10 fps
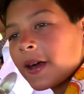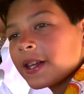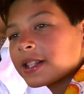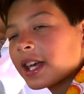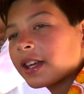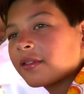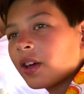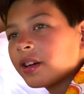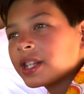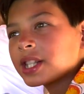It's like
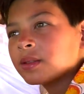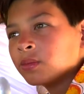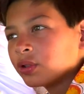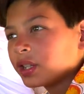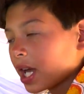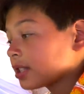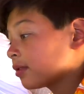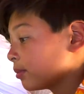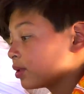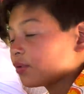very smooth. The ice
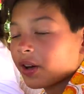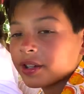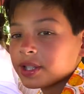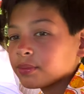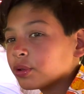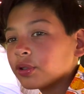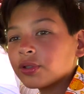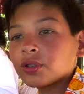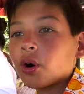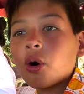cream is very
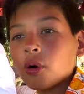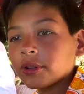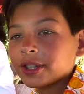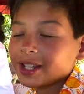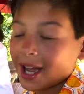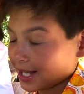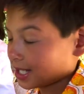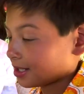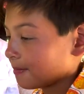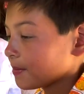smooth, cold, nice,
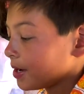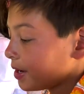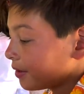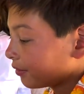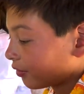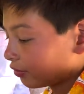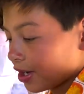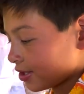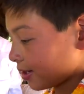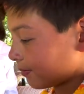
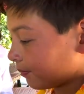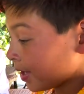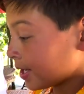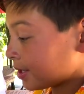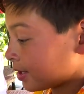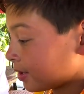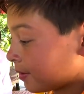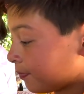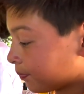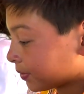refreshing. This
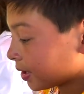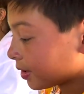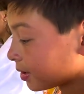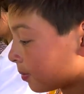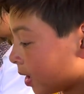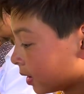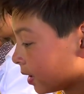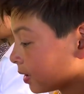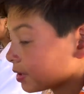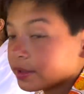
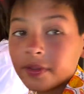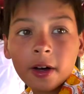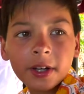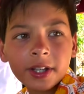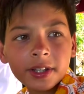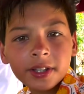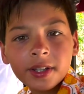mala is very